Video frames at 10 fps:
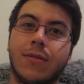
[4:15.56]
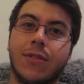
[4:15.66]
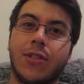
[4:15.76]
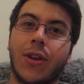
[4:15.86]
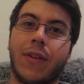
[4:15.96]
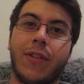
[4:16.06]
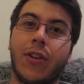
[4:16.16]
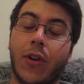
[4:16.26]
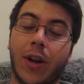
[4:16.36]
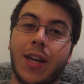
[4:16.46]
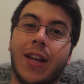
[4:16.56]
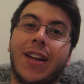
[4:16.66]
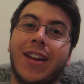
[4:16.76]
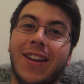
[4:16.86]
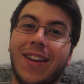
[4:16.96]
So you have no idea
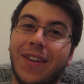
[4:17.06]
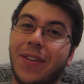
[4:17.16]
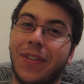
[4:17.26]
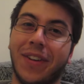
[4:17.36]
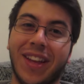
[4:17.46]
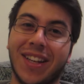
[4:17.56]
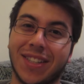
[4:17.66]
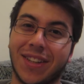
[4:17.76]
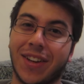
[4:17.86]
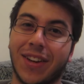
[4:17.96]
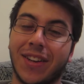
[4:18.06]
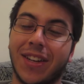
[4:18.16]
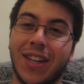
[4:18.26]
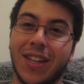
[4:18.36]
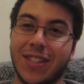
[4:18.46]
what the hell's going on.
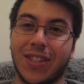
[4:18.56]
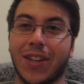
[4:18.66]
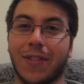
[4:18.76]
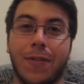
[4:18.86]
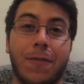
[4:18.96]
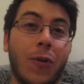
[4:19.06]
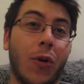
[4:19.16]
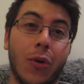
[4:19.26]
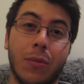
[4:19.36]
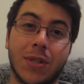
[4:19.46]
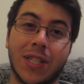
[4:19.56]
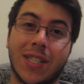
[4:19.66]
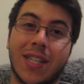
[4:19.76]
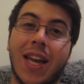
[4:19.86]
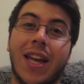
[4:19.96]
So you look for forums
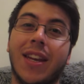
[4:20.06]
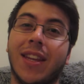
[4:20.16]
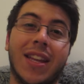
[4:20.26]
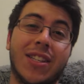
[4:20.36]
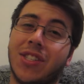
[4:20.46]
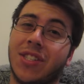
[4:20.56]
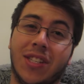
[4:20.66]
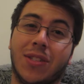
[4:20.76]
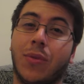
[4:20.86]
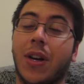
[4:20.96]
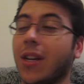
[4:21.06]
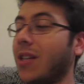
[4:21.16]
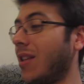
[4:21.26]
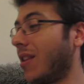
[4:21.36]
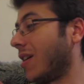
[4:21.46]
instead, and that just doesn't work
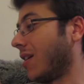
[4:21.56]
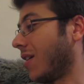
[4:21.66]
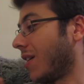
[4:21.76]
either.